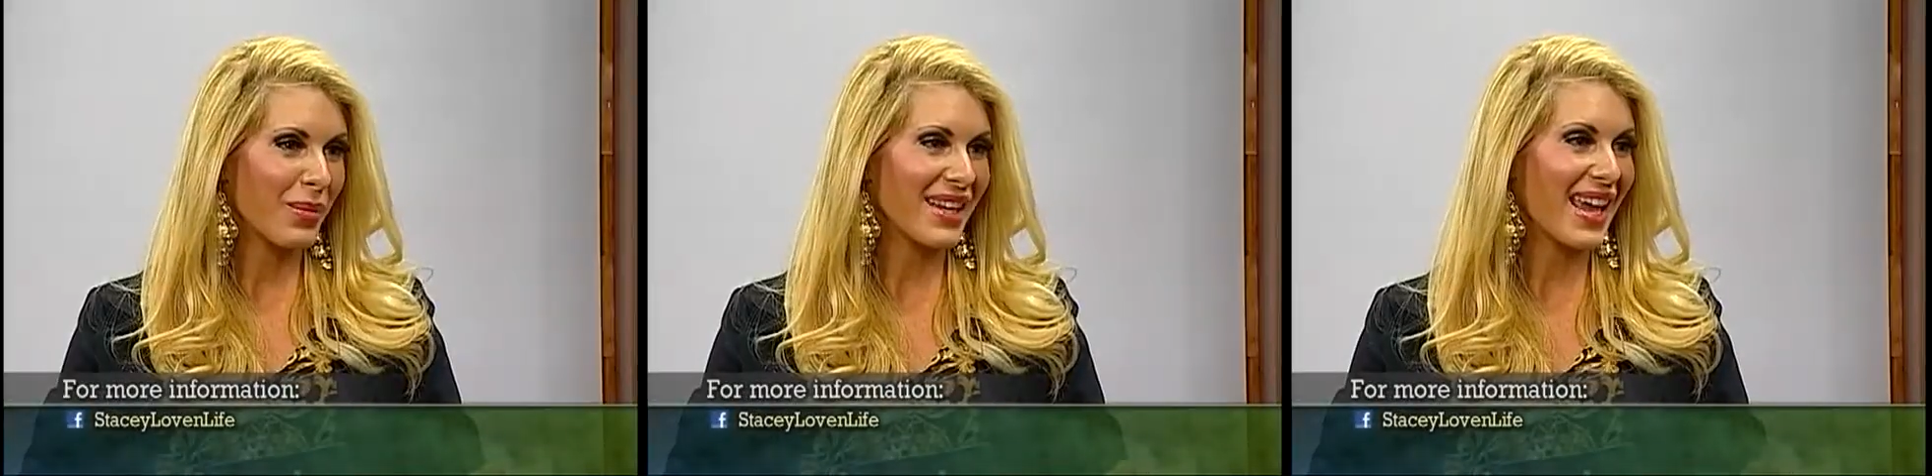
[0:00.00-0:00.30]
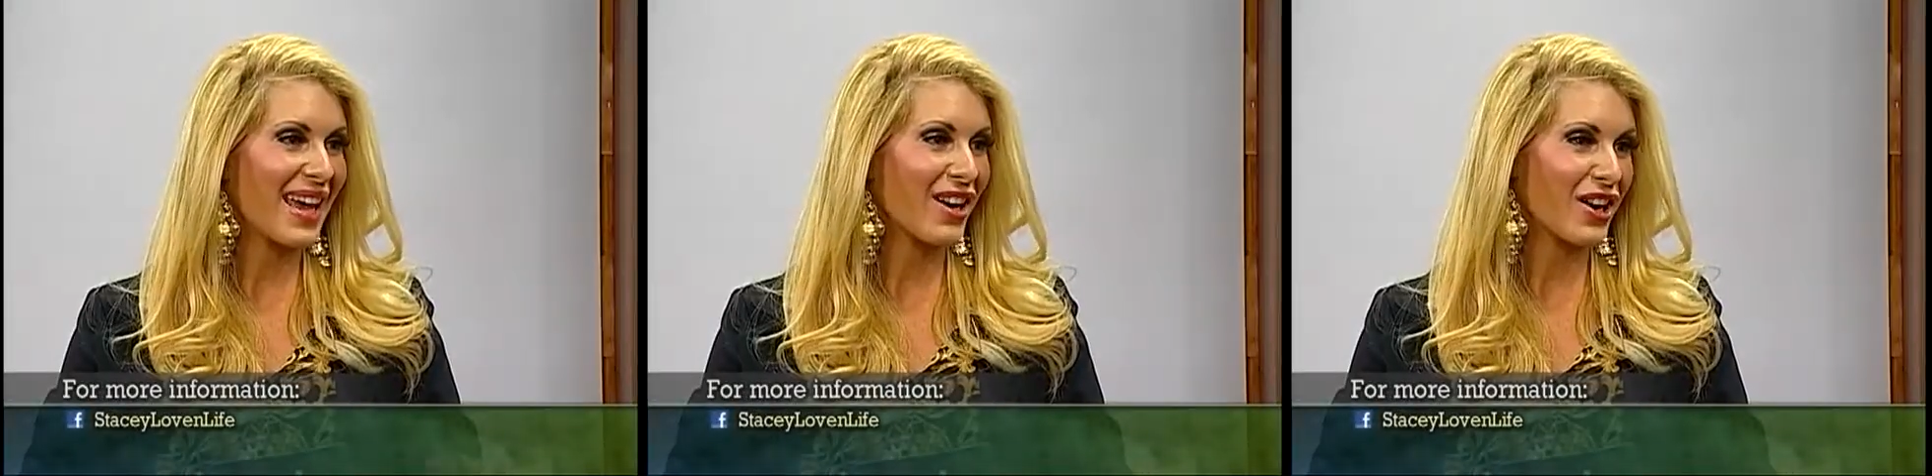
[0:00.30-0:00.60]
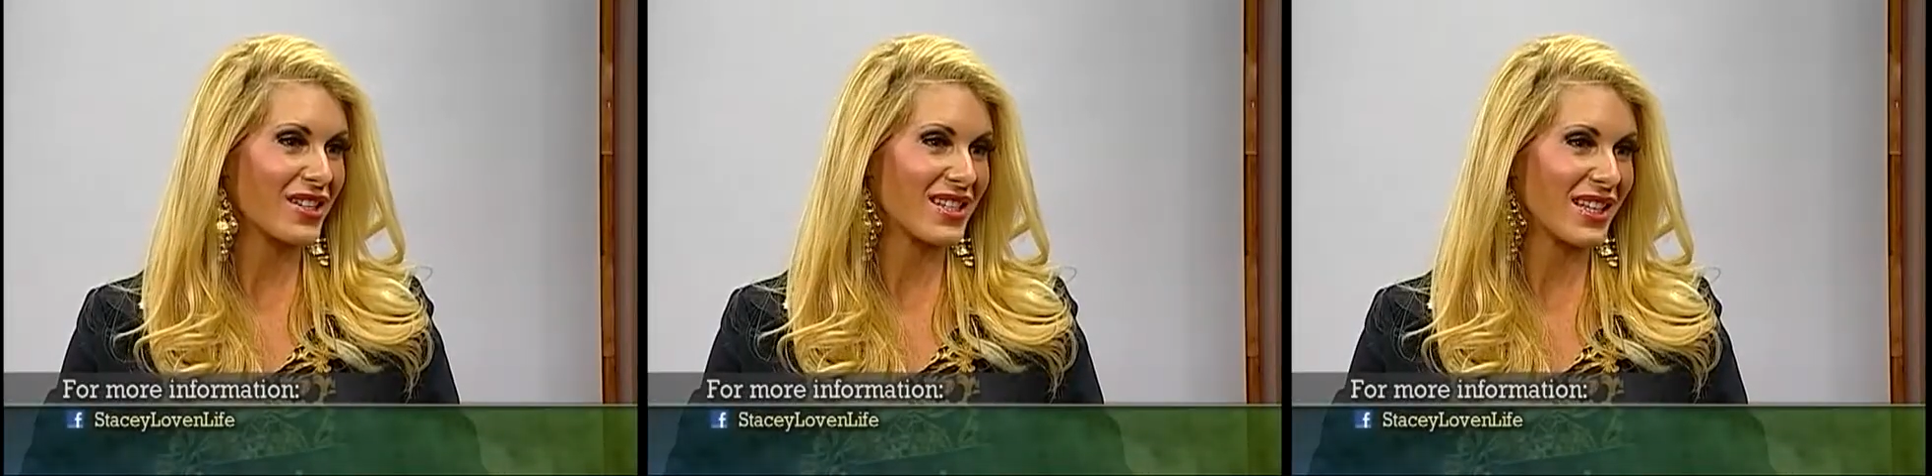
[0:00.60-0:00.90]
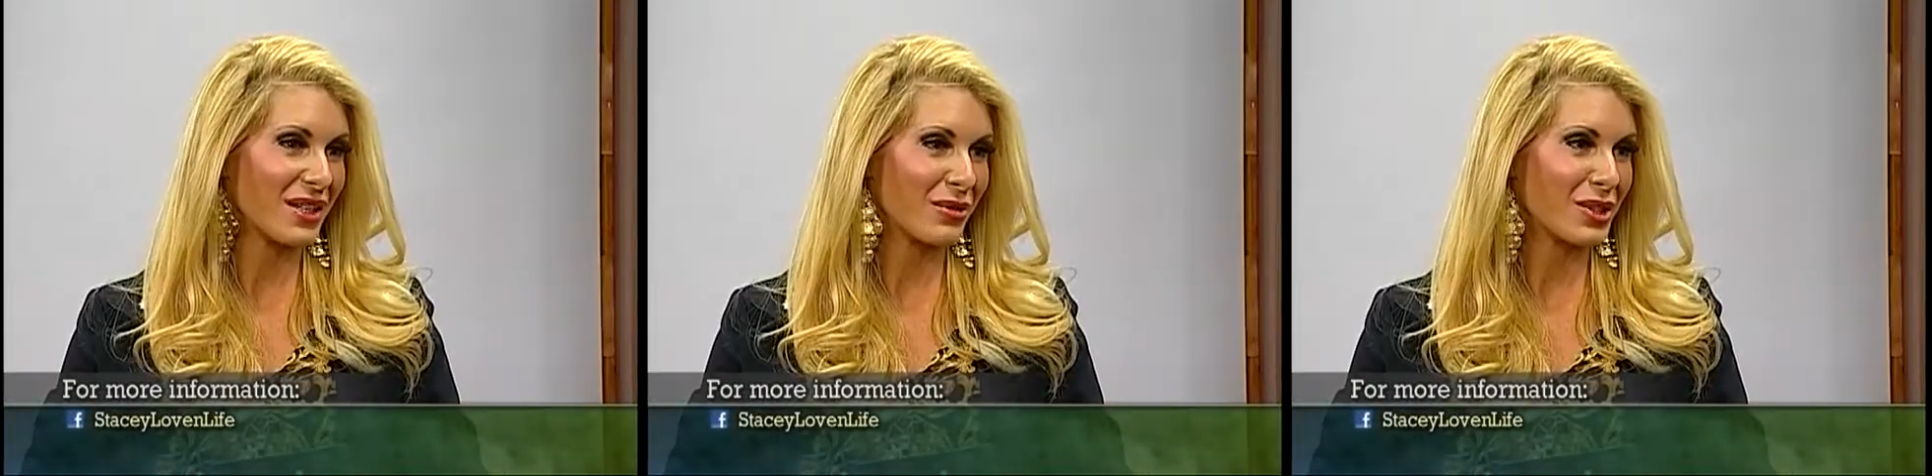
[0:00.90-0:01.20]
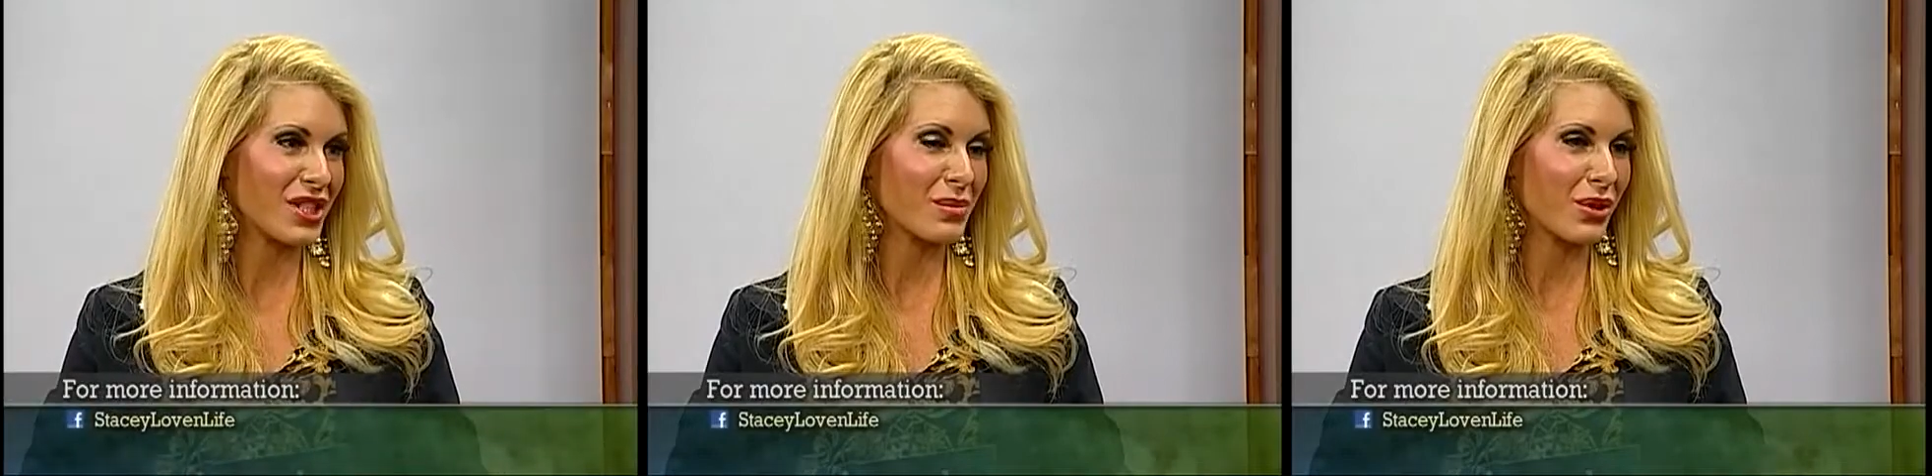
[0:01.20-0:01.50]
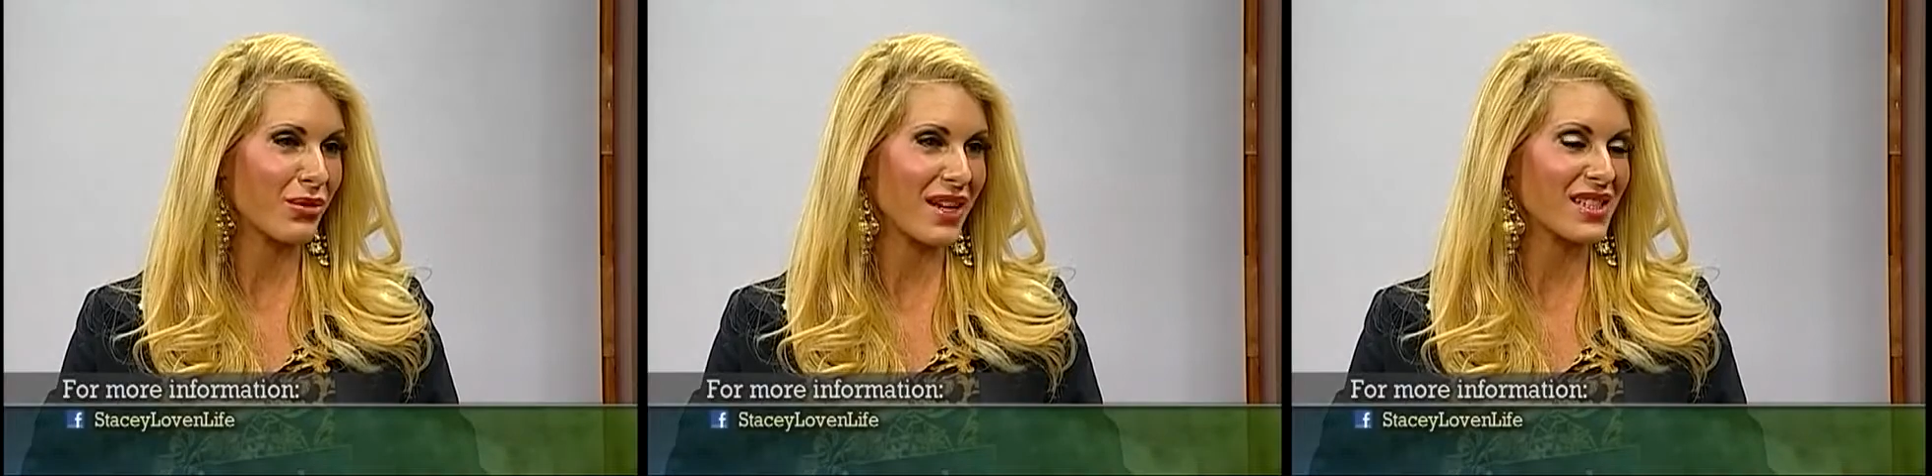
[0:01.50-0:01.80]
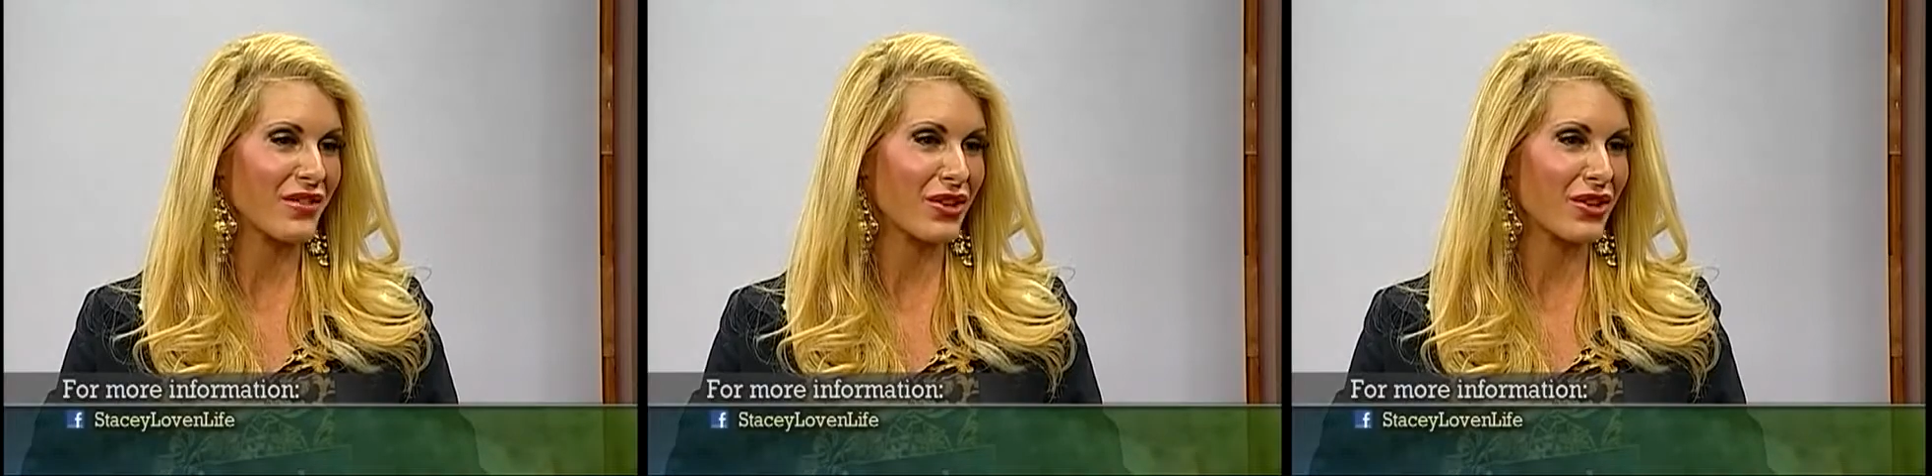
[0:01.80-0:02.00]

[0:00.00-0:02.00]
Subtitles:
PNRT, which is Progressive